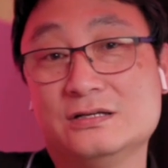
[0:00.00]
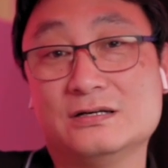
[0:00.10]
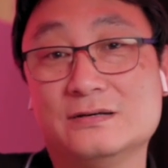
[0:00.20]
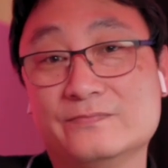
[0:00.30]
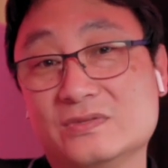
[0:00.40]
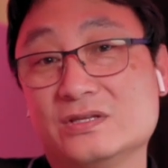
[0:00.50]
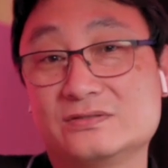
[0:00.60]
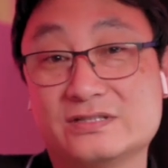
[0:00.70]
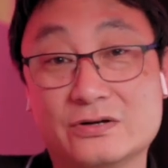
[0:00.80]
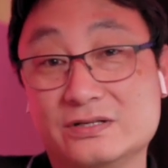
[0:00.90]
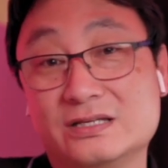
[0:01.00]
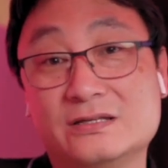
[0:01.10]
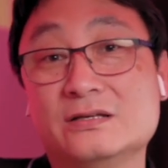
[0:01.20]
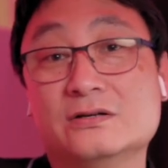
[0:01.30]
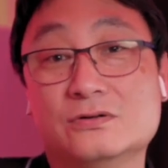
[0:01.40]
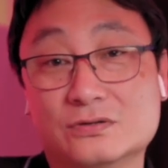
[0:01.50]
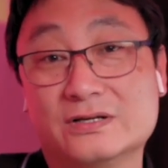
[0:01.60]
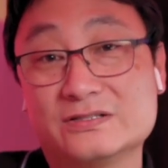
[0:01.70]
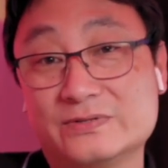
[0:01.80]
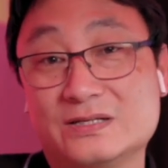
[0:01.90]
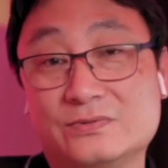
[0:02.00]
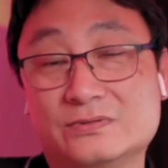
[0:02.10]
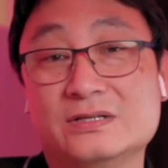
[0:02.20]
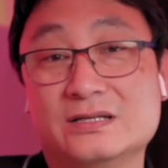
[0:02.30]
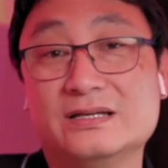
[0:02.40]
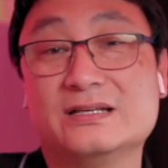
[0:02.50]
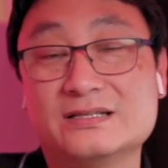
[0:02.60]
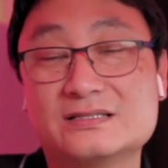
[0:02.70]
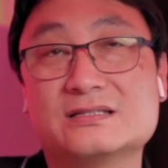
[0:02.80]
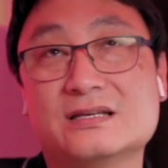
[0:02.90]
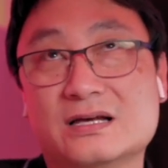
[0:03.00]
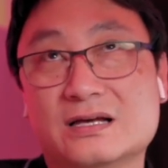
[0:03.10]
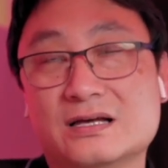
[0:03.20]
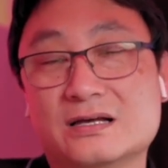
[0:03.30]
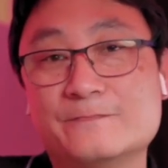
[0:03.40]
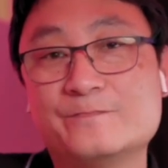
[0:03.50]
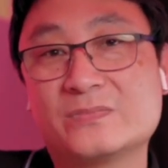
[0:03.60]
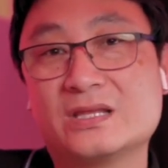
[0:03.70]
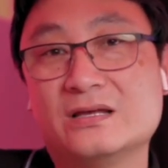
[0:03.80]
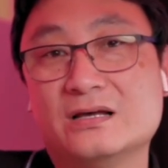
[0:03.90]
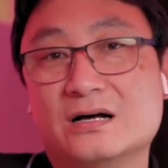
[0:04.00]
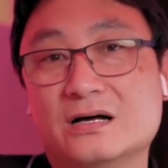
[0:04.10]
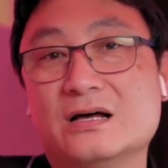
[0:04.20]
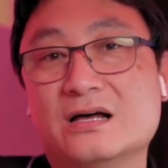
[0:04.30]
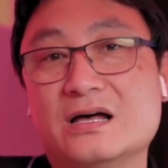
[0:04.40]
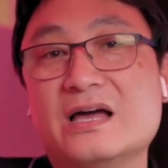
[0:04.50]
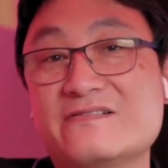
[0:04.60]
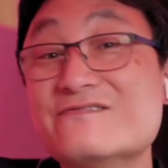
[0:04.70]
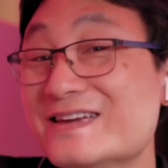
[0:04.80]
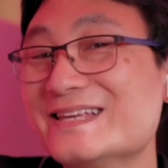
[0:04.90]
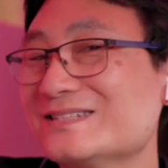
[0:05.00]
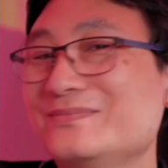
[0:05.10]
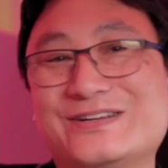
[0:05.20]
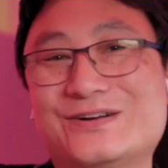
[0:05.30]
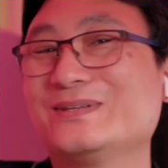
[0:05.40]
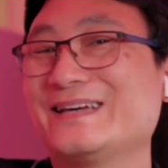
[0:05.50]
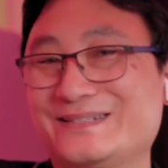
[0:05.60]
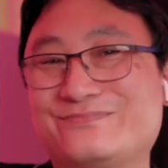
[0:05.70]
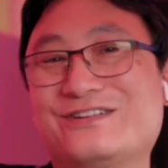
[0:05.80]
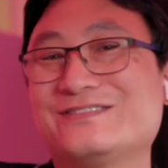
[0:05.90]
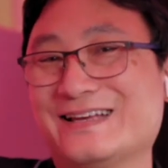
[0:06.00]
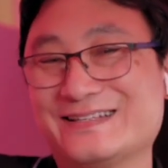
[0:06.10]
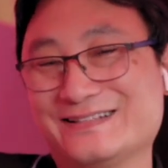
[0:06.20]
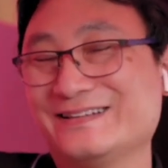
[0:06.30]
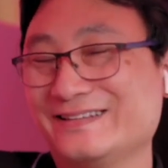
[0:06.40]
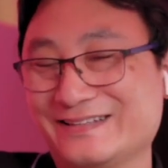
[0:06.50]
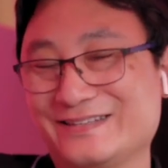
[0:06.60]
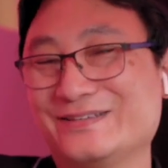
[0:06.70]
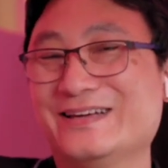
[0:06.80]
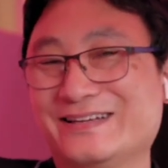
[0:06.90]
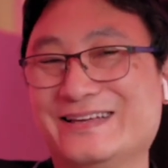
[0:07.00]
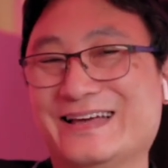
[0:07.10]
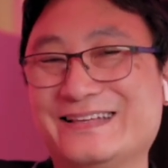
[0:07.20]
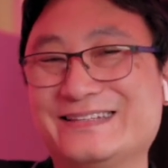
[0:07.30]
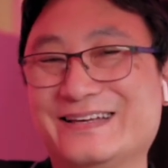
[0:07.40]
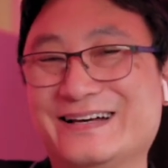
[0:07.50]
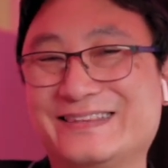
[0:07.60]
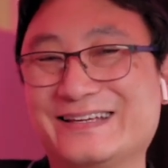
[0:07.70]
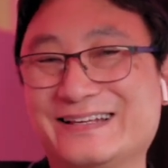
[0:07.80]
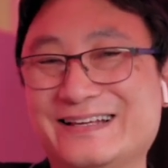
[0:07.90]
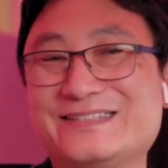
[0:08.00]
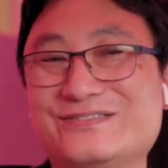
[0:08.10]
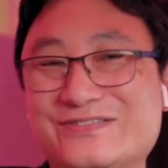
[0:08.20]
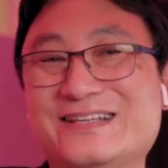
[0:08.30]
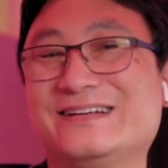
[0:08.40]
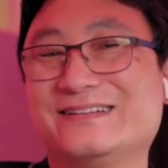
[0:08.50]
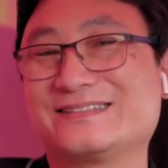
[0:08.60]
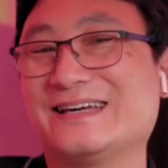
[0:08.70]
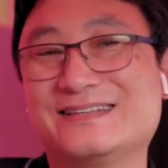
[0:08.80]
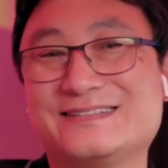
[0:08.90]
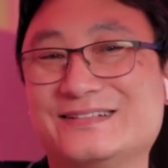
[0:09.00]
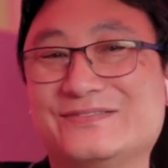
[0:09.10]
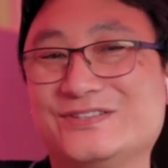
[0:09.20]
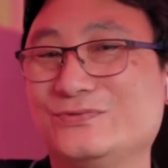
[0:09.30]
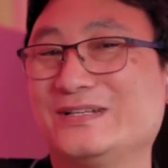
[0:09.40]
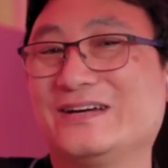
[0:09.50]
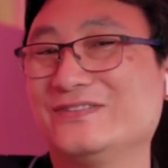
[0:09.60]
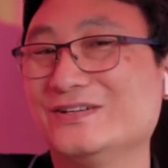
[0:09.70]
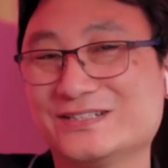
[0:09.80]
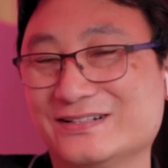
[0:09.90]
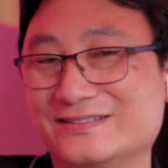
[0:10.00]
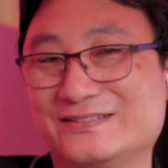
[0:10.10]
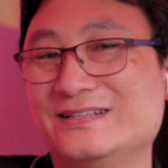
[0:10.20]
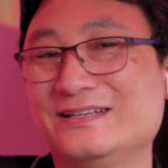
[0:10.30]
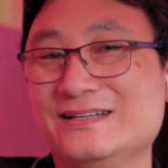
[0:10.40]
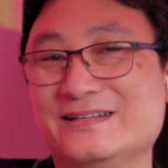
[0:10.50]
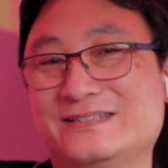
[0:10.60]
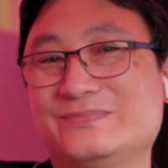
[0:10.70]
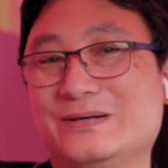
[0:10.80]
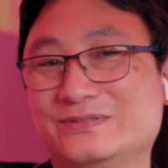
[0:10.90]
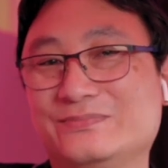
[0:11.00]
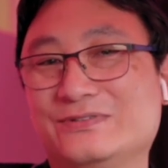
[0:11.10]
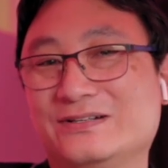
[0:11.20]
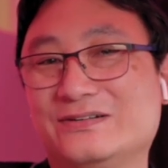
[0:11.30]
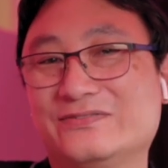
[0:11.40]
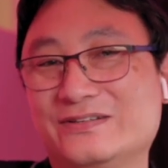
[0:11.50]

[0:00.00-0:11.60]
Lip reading: Sony, all those people. It is a reasonably complicated process, I think. And I think unless you really understand this stuff, you would have no chance to be able to pull it off.